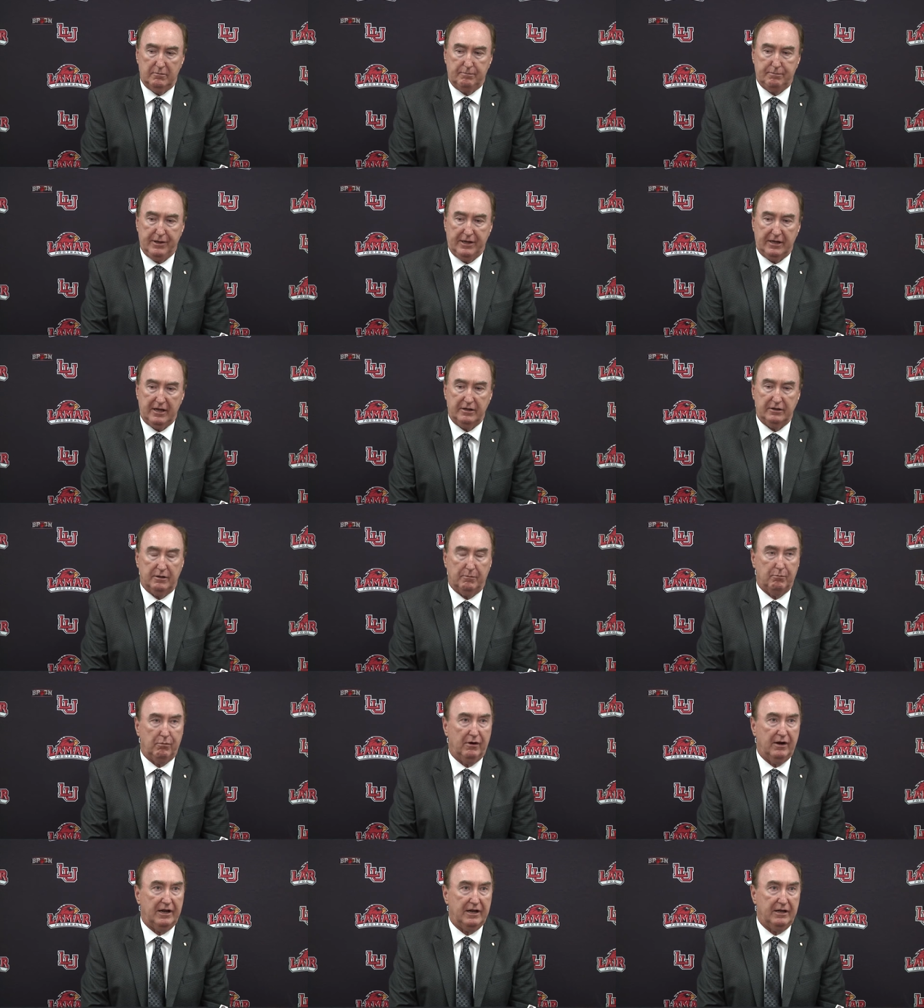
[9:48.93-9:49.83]
picking the
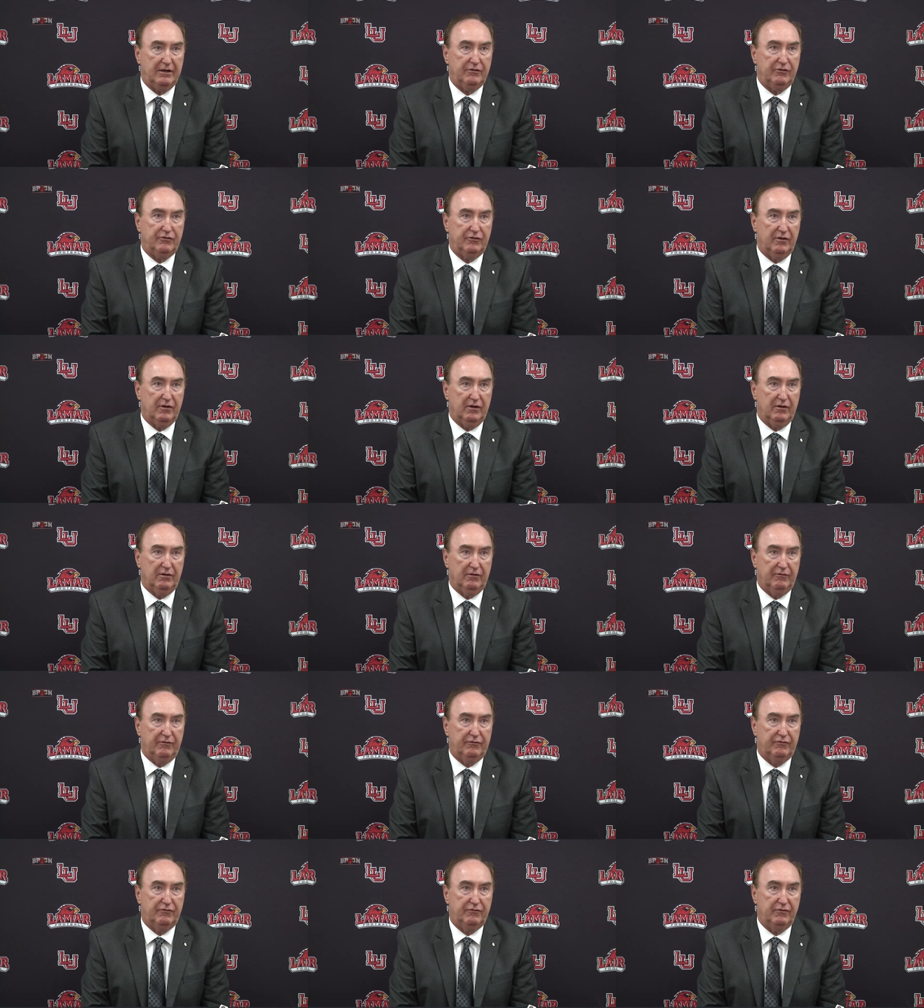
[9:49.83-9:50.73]
brains
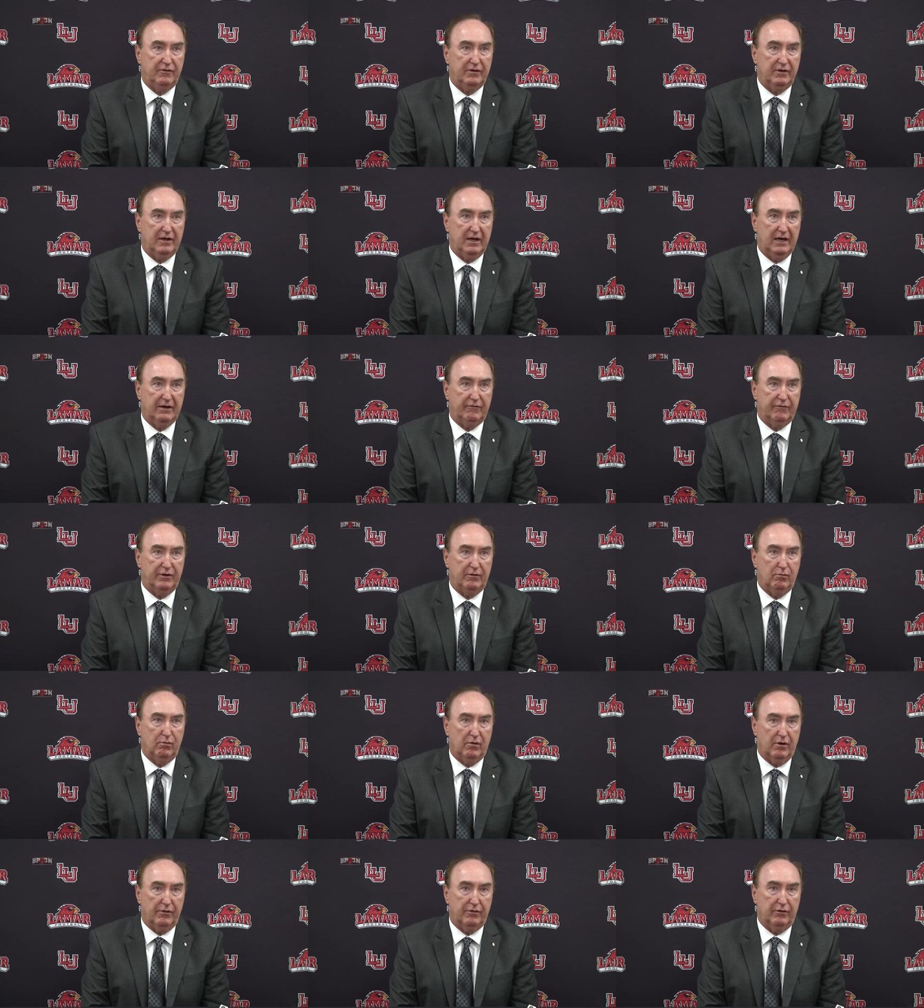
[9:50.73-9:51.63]
of every
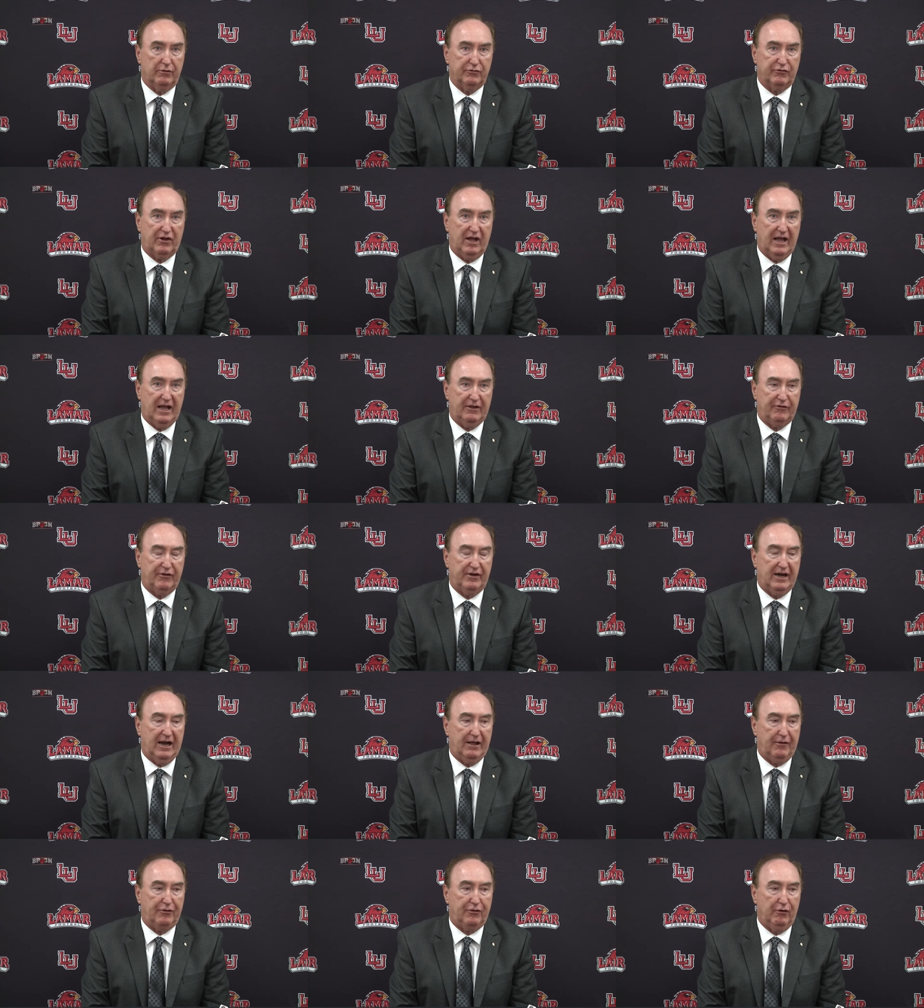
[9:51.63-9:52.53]
one of those guys that
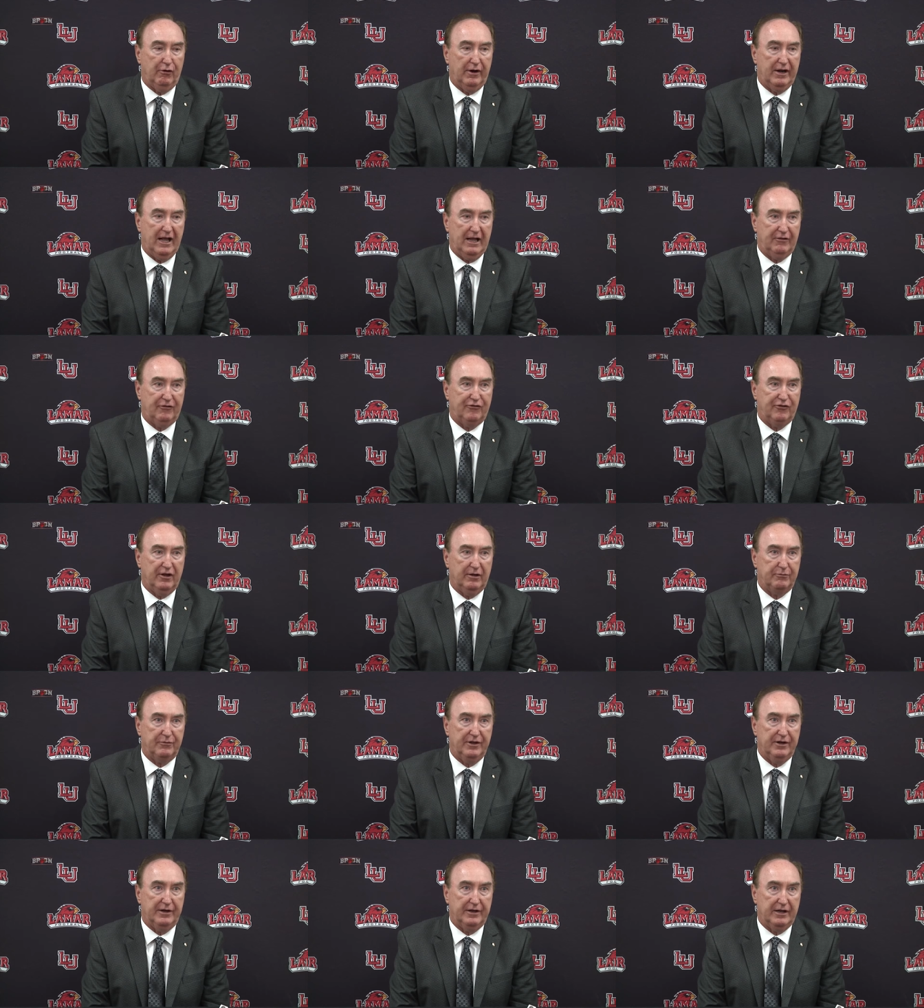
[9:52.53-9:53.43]
I thought had
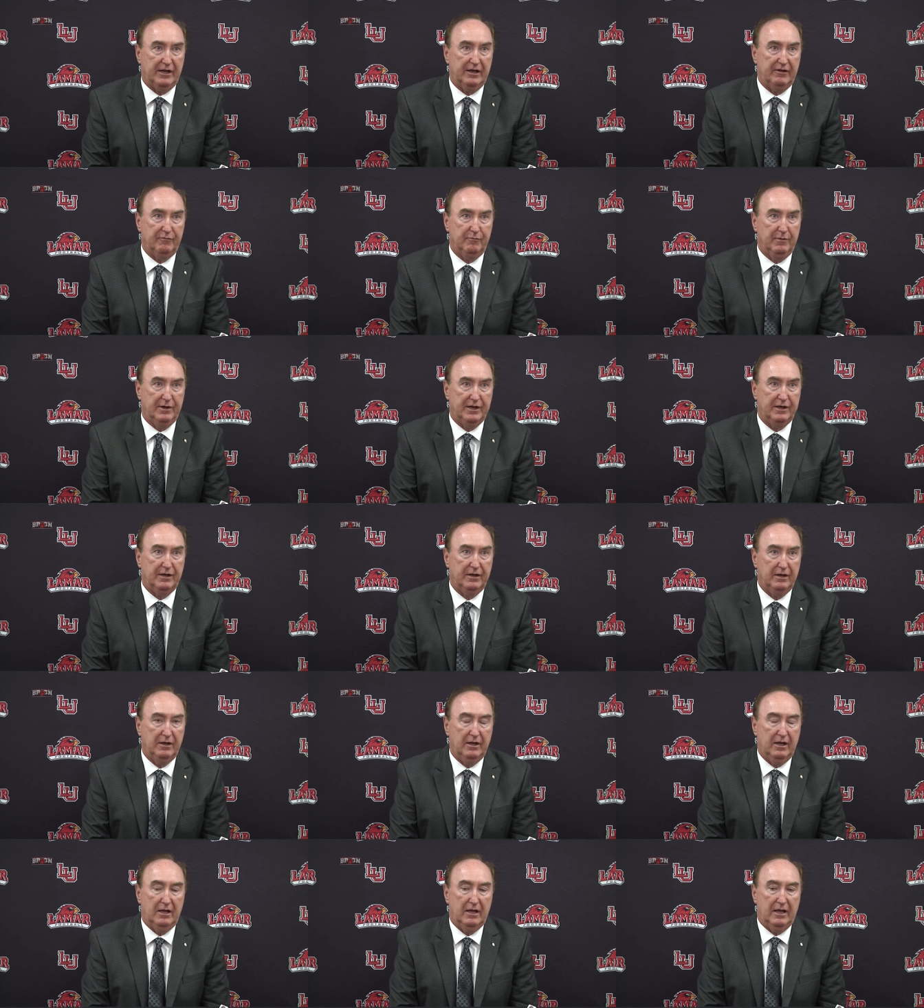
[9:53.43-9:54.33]
something to give me,
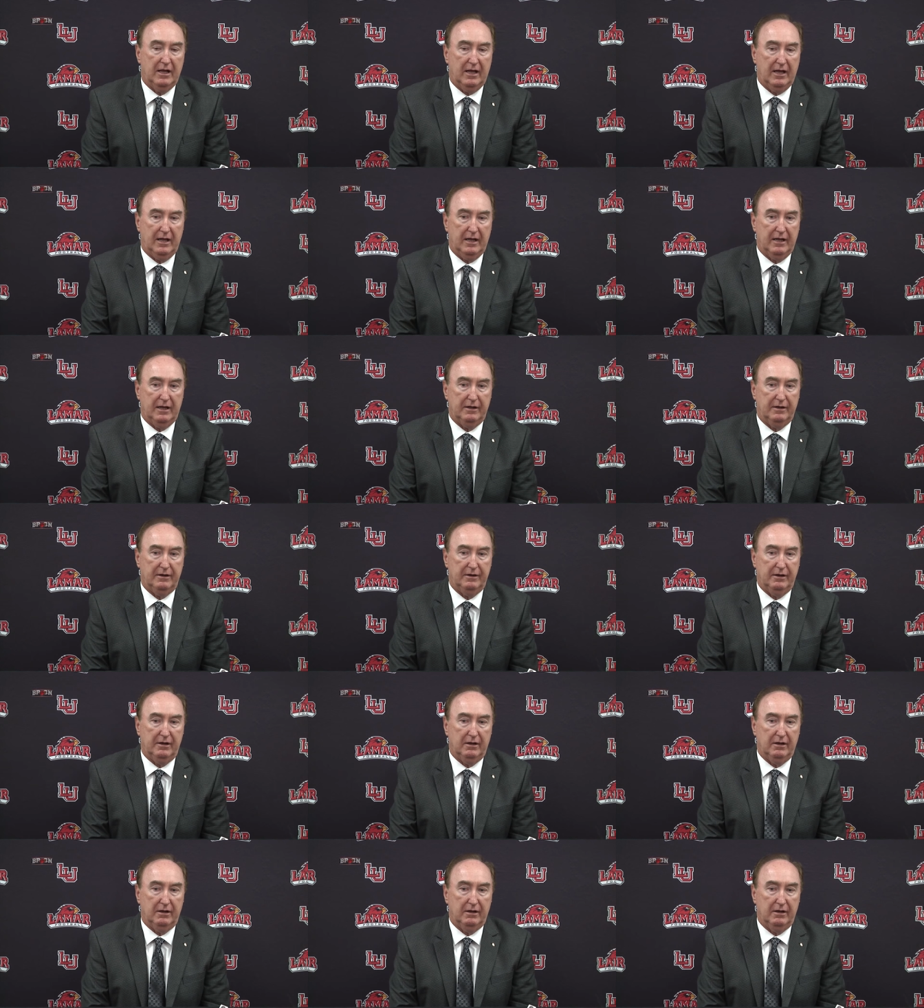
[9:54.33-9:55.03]
and.